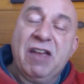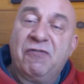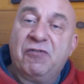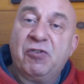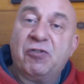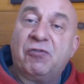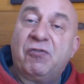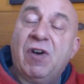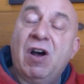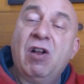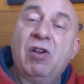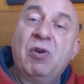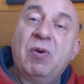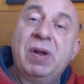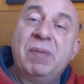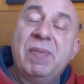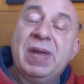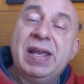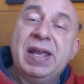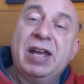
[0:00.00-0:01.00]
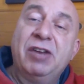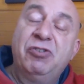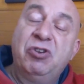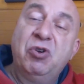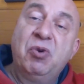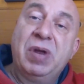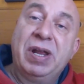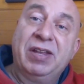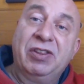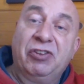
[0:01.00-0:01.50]
If you're following me and
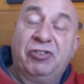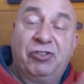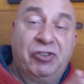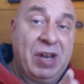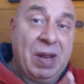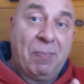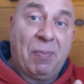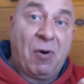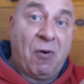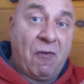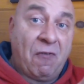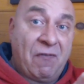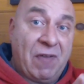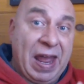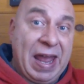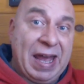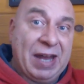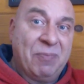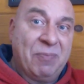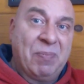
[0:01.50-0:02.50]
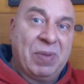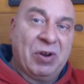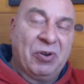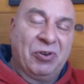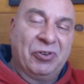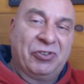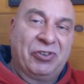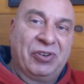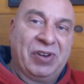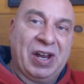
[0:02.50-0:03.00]
doing the simple van
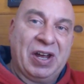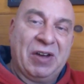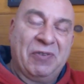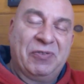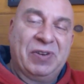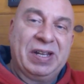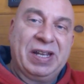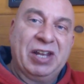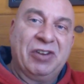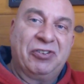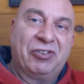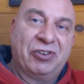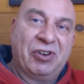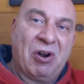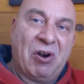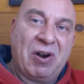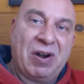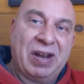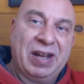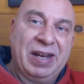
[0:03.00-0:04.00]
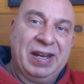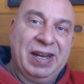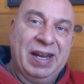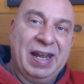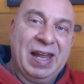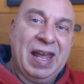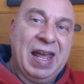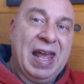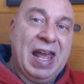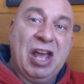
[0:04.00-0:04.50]
build stuff to get started,
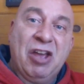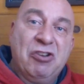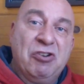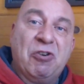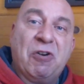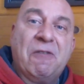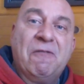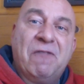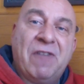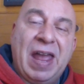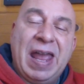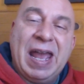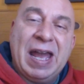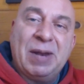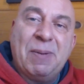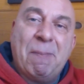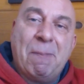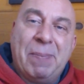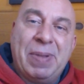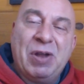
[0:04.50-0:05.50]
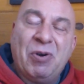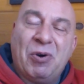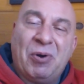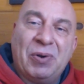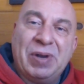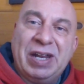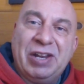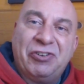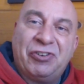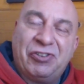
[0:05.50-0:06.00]
your van
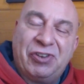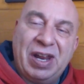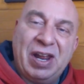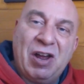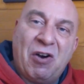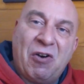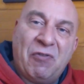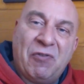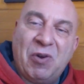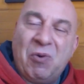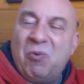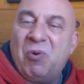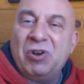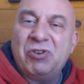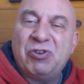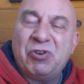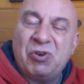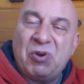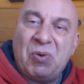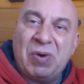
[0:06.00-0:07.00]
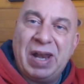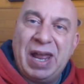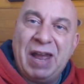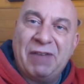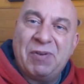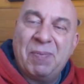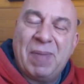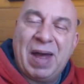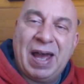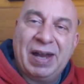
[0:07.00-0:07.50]
build itself and what you're going to
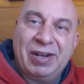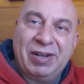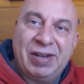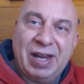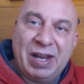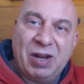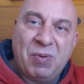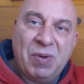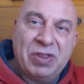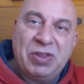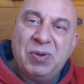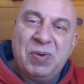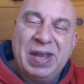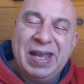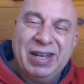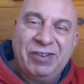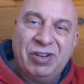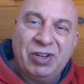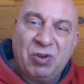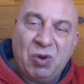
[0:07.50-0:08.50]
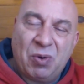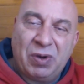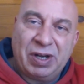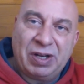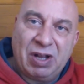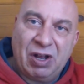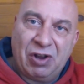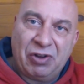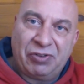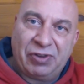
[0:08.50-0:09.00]
have to buy to take with you isn't going
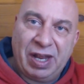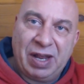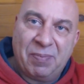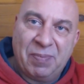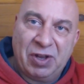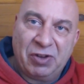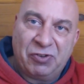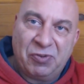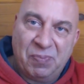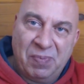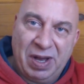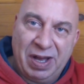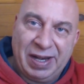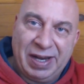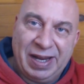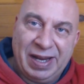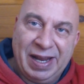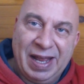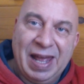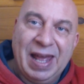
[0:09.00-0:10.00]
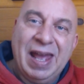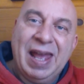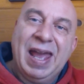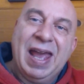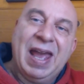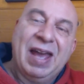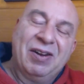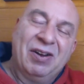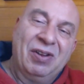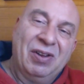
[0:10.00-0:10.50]
to cost that much money.
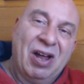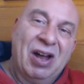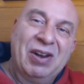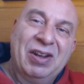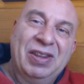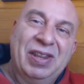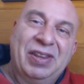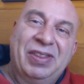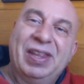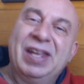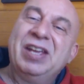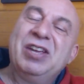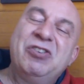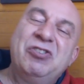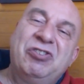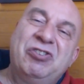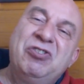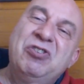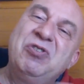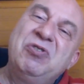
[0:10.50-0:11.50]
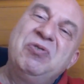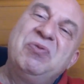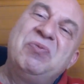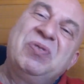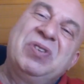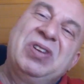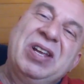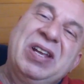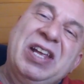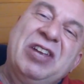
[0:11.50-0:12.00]
And a lot of the things
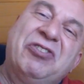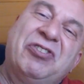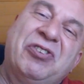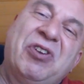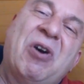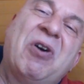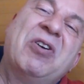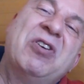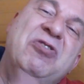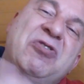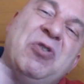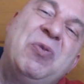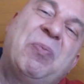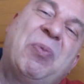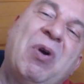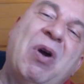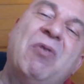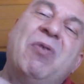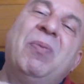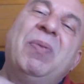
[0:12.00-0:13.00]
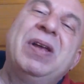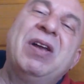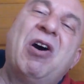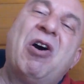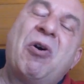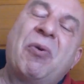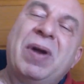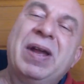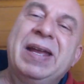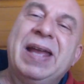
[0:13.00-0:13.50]
to get started, you probably
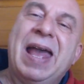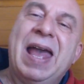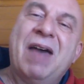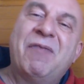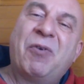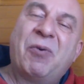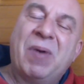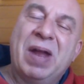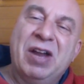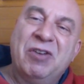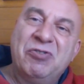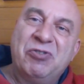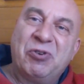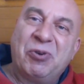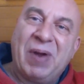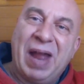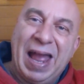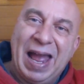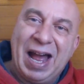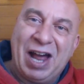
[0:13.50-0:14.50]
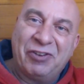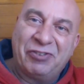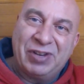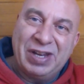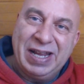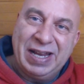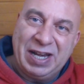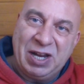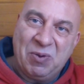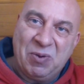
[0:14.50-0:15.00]
already have around your
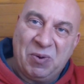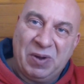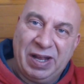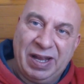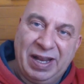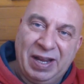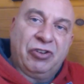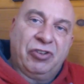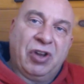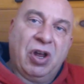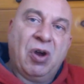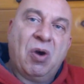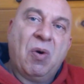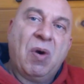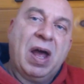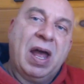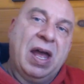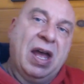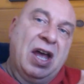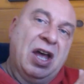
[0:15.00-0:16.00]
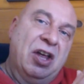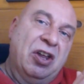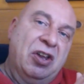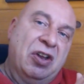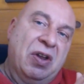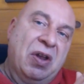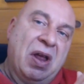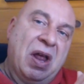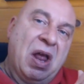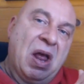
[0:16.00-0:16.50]
house anyway. So
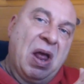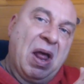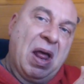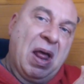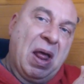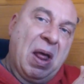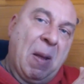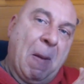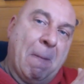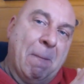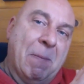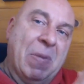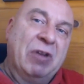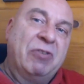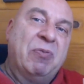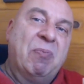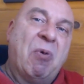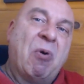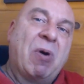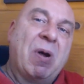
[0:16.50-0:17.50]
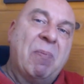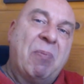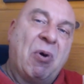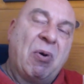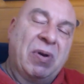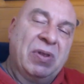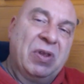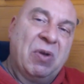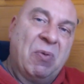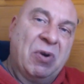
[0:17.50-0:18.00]
much more
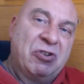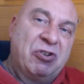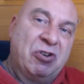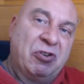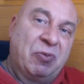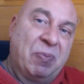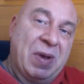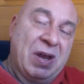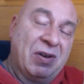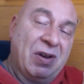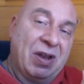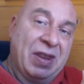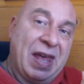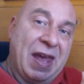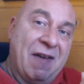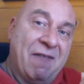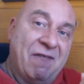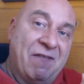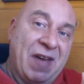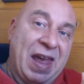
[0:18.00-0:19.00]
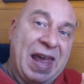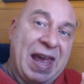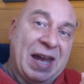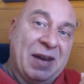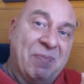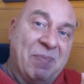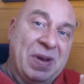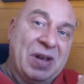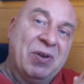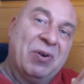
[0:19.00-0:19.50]
important than what you spend on that
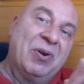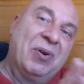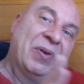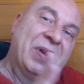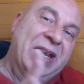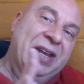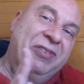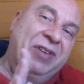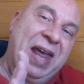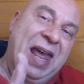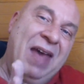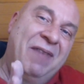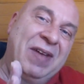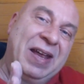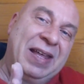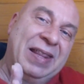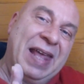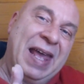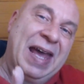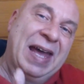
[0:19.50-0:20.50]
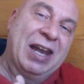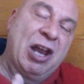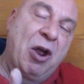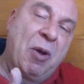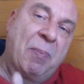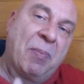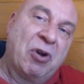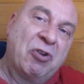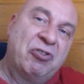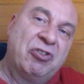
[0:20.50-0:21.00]
van build is having that
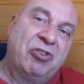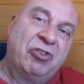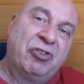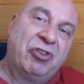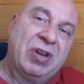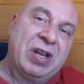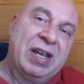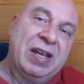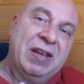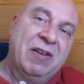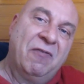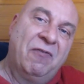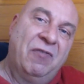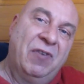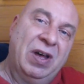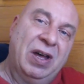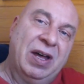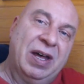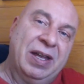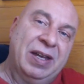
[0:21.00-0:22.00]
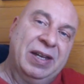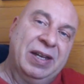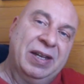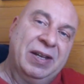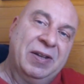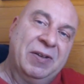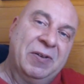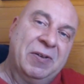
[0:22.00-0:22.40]
emergency fund.